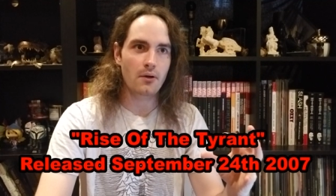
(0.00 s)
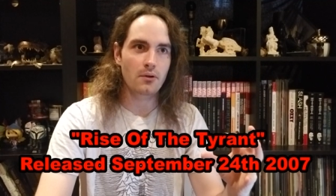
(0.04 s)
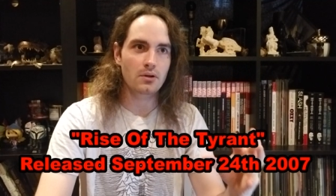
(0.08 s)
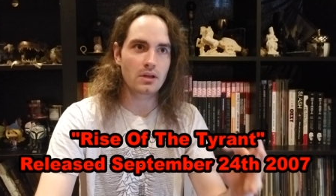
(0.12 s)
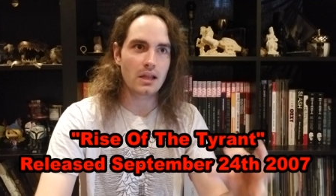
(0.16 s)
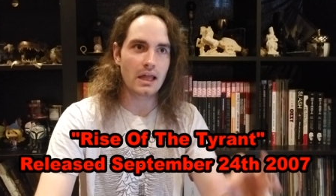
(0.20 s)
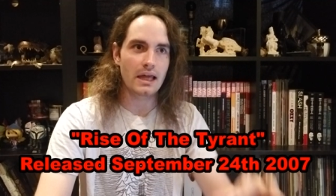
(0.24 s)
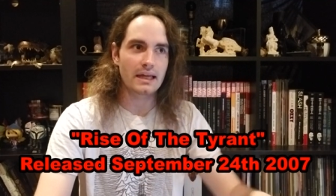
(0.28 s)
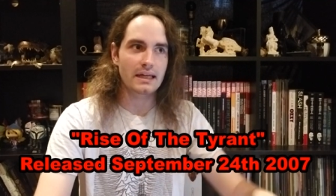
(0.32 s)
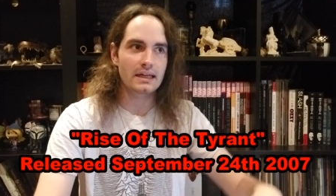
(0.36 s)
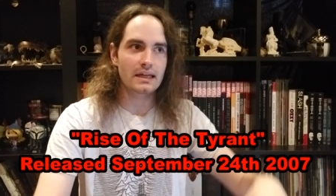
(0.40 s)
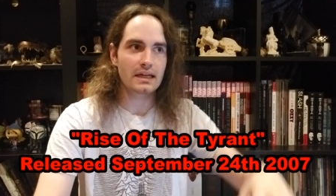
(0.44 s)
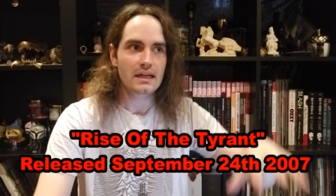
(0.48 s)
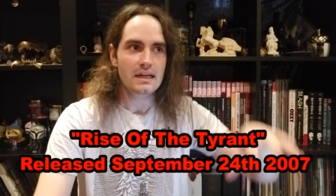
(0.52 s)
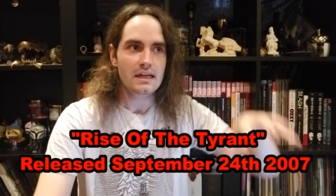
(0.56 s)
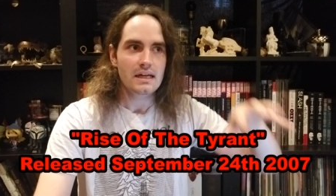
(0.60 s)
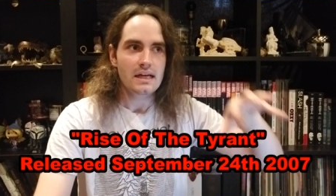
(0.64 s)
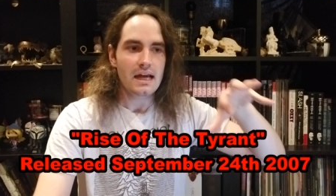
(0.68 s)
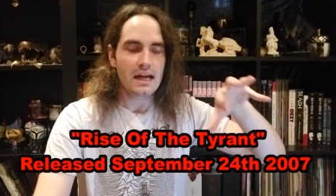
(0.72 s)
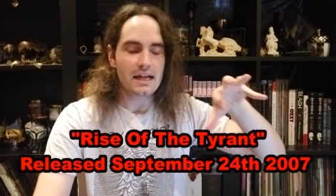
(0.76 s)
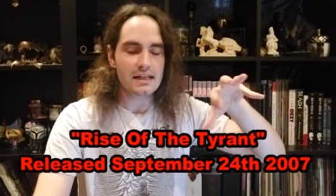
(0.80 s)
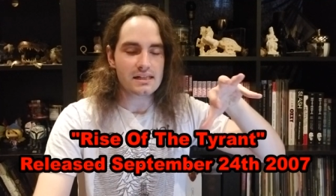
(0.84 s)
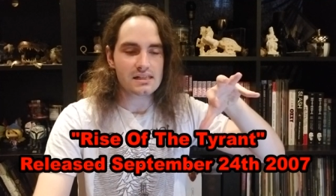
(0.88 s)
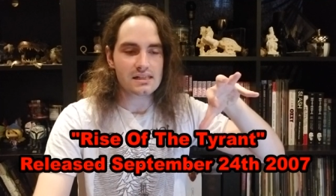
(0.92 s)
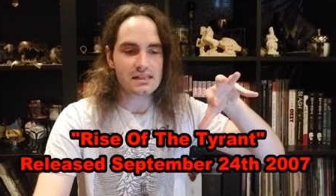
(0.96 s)
Like,
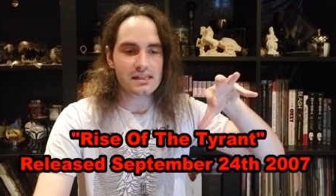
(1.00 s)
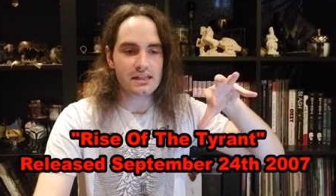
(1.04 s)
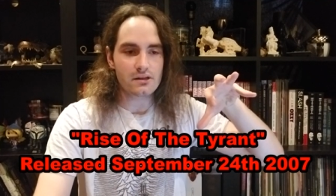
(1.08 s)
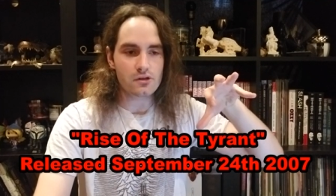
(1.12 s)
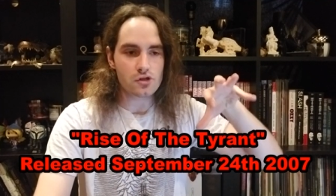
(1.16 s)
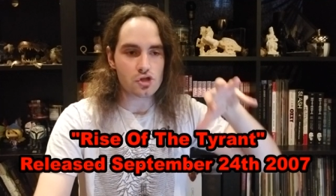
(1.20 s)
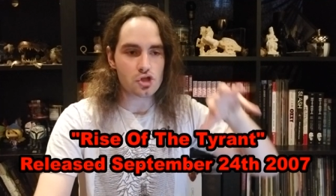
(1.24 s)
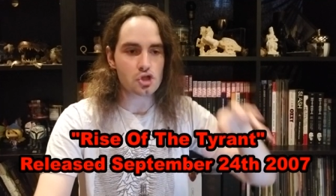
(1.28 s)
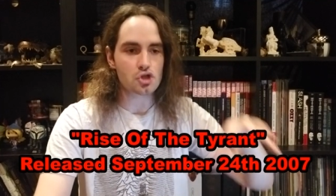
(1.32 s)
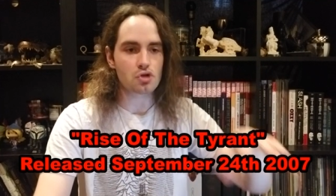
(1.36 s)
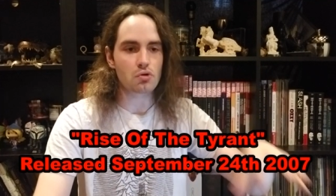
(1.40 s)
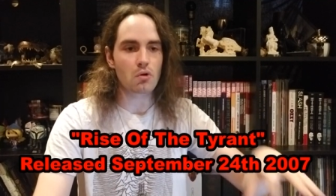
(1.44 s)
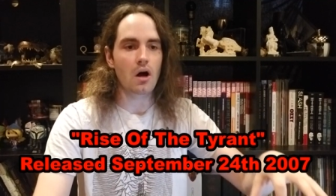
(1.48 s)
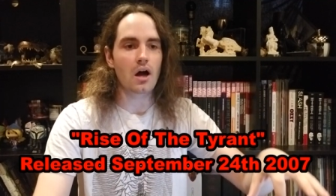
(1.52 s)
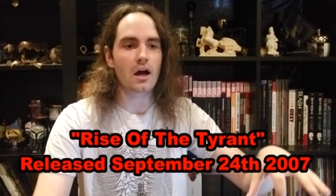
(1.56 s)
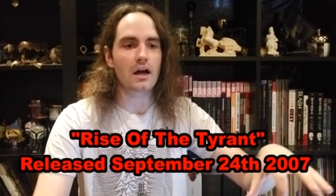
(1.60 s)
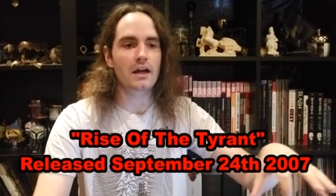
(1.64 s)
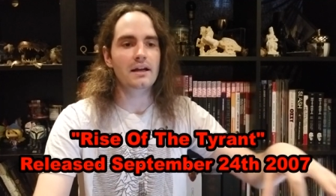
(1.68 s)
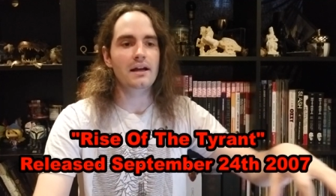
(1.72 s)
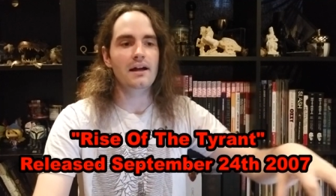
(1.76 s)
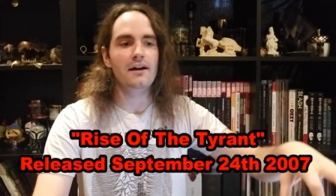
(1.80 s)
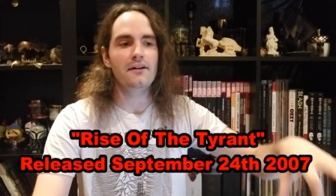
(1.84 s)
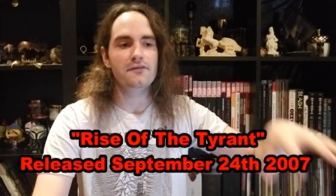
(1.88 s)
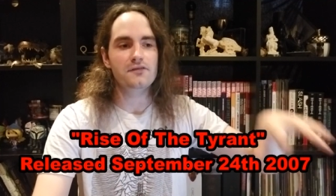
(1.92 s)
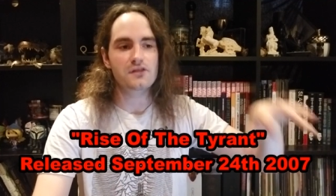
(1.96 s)
it's still strong
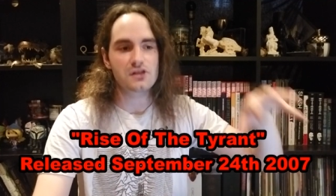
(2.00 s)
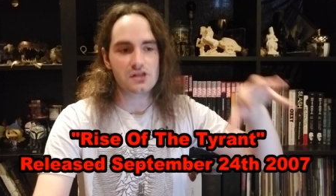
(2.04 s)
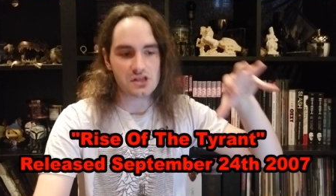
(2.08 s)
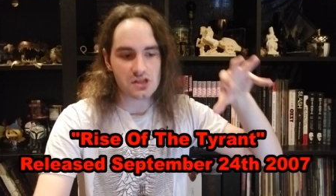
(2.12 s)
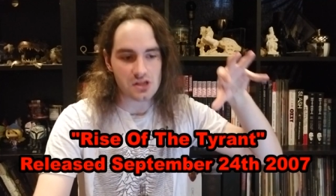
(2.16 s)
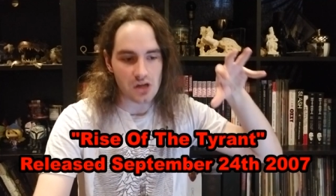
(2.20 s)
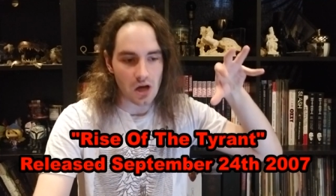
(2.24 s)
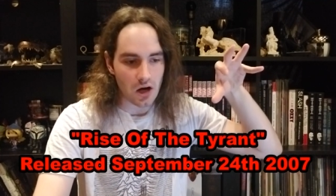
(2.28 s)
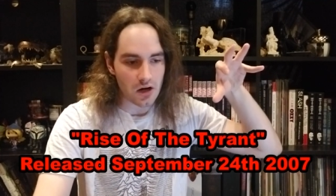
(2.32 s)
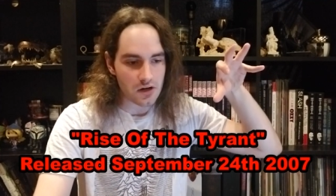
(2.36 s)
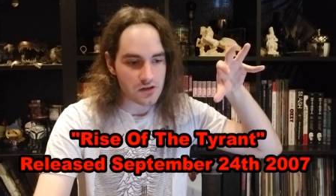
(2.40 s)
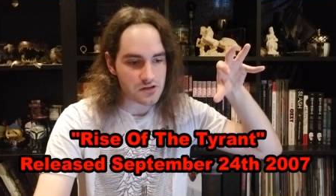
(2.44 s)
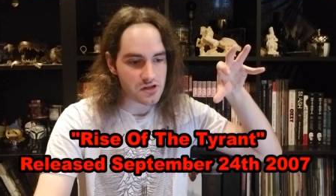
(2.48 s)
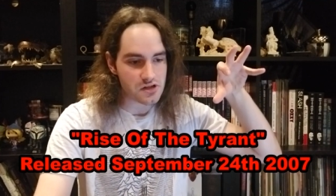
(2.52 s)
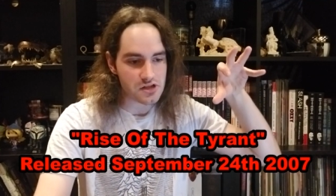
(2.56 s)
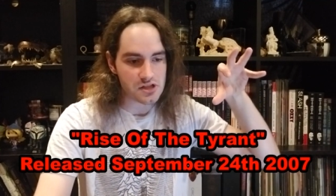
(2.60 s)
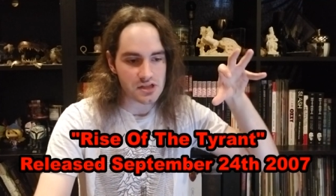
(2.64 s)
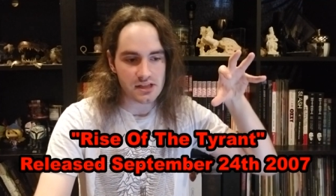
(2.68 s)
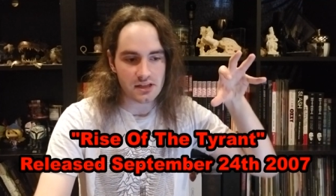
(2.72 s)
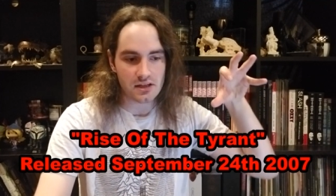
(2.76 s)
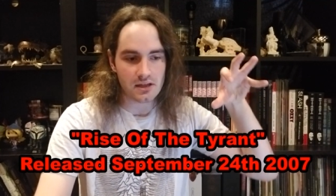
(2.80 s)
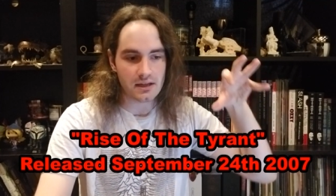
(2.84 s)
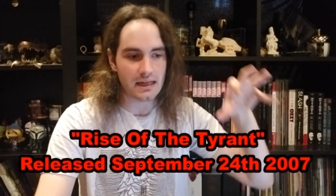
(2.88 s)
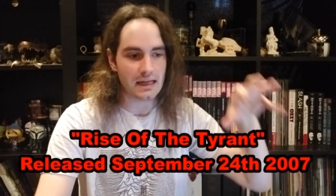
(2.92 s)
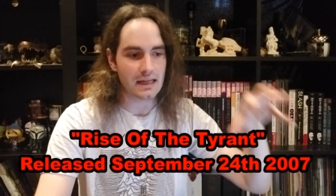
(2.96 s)
enough. The songs are
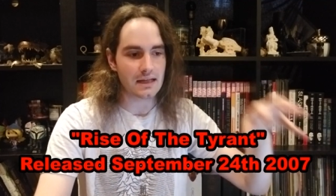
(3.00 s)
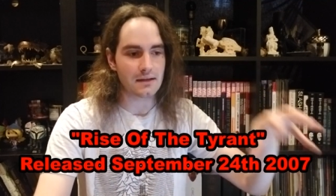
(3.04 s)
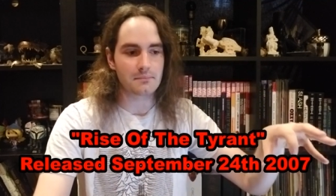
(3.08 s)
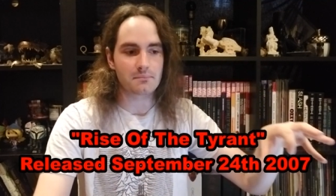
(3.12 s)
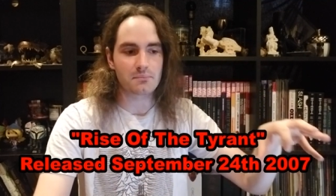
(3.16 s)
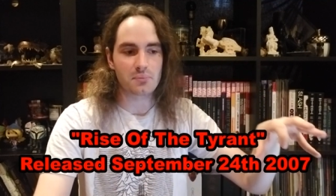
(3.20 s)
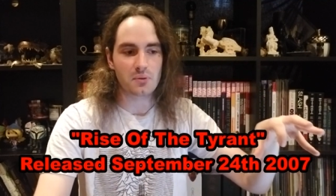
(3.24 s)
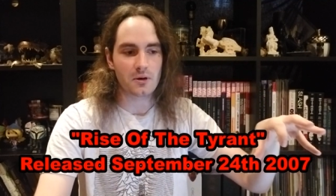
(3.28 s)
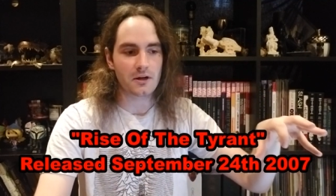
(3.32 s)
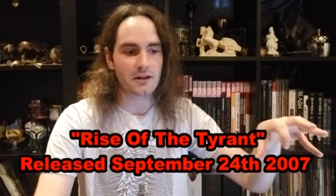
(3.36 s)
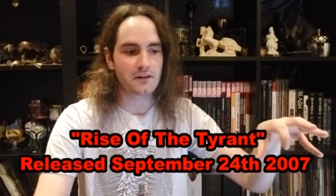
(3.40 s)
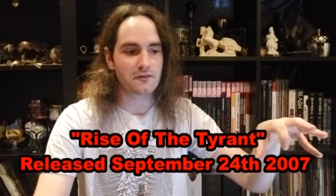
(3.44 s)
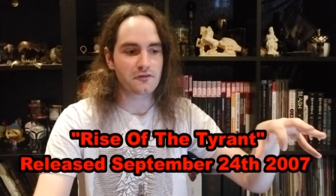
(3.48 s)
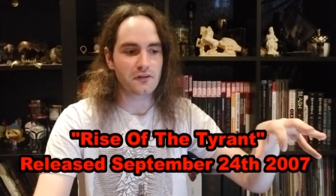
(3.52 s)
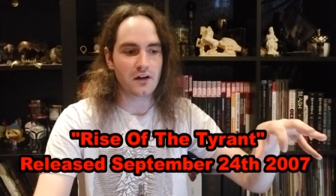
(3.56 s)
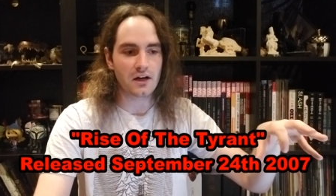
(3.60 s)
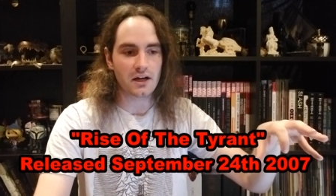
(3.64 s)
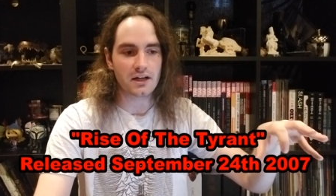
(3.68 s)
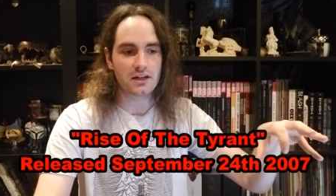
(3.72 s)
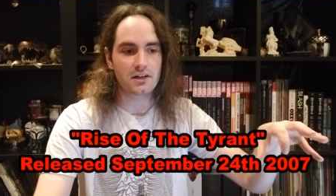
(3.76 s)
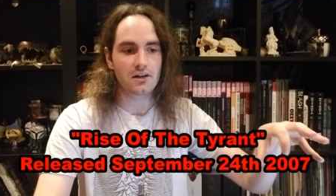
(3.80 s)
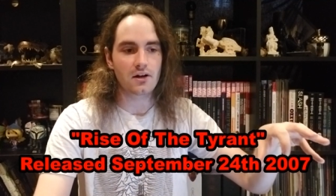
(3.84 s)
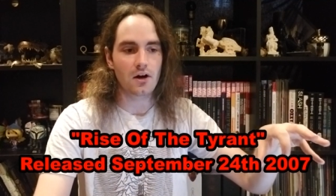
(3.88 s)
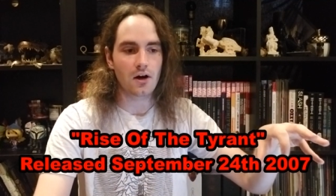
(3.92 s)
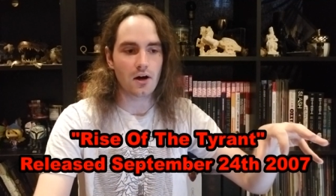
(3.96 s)
still hitting pretty
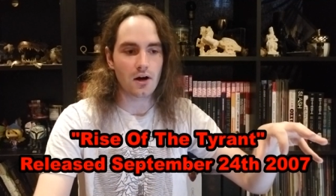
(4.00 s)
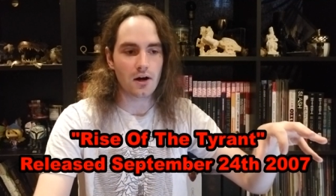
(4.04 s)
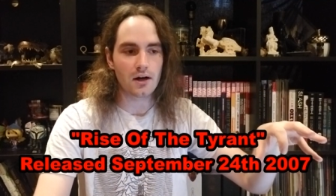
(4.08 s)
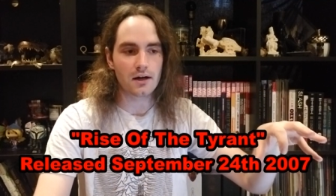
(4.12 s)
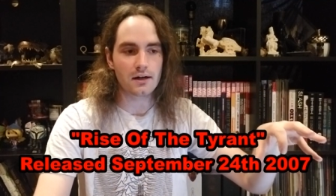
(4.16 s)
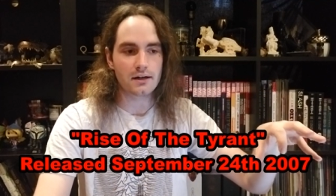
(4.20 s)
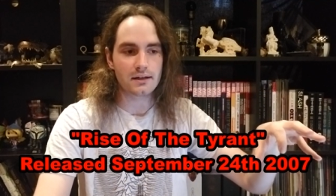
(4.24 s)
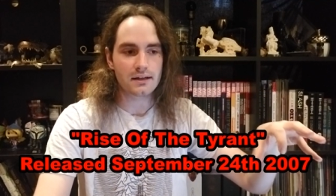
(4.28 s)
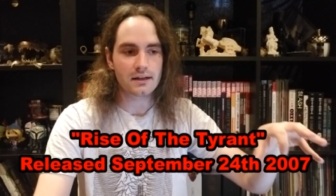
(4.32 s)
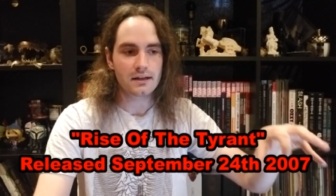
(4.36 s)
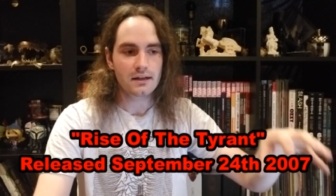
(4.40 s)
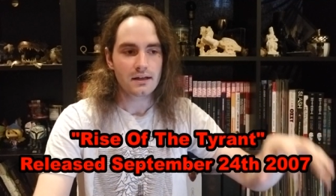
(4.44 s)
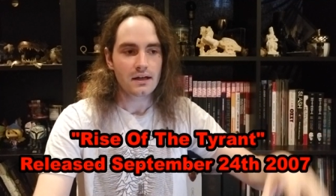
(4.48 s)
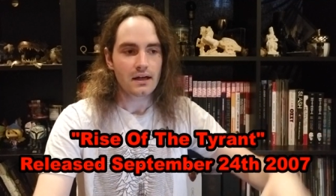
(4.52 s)
fucking hard.